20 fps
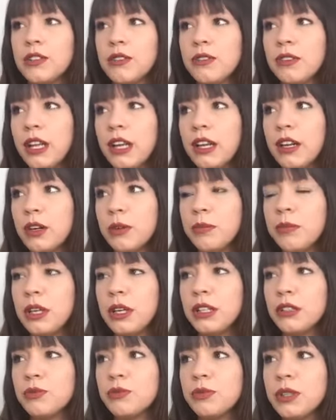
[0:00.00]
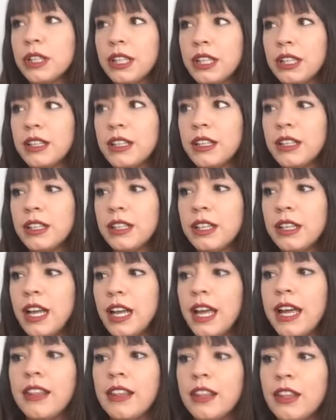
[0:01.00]
later, but it's really
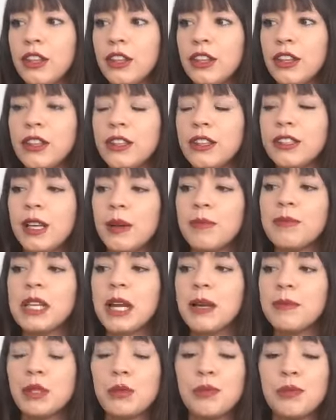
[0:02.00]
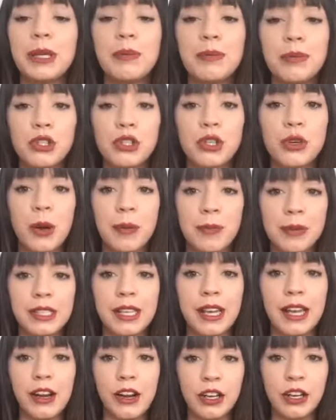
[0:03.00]
sometimes people show up as
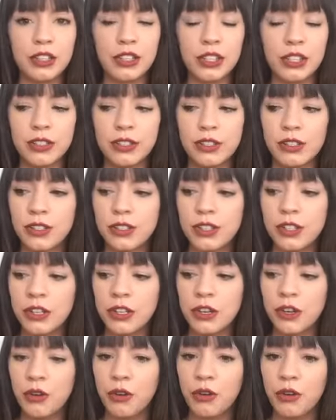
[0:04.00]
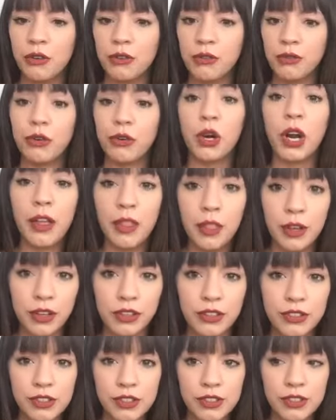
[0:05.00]
characters for
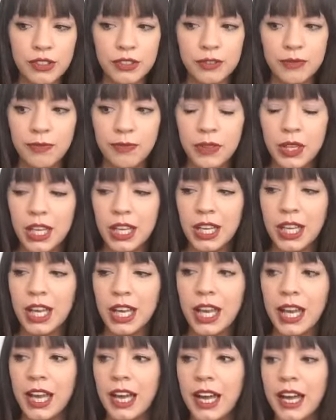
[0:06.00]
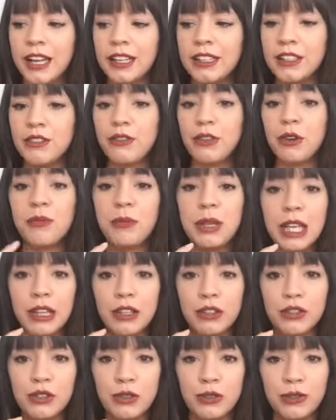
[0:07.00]
others. And for me,
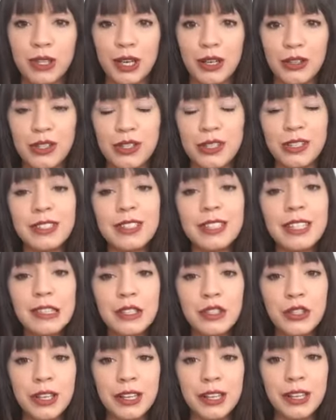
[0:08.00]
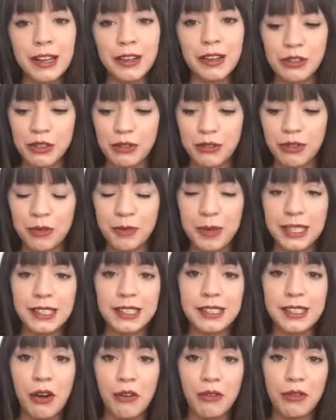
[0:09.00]
the truth doctor is essentially a character for
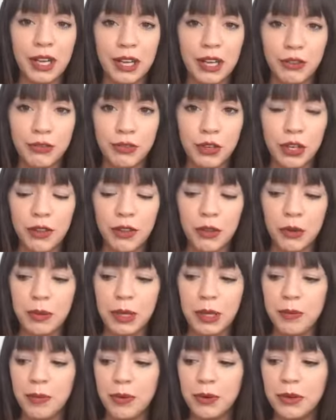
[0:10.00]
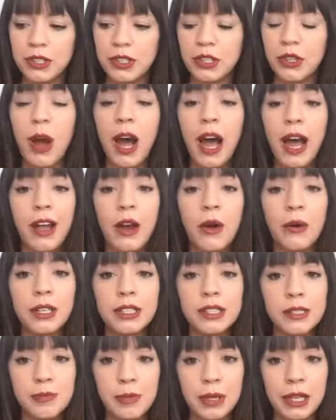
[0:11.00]
myself and for other people. So I always
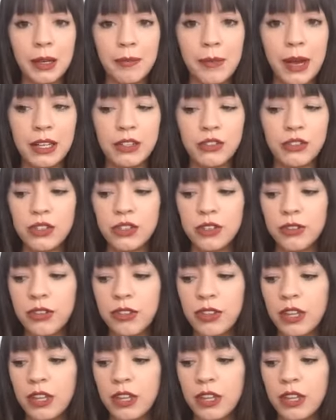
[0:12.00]
speak my truth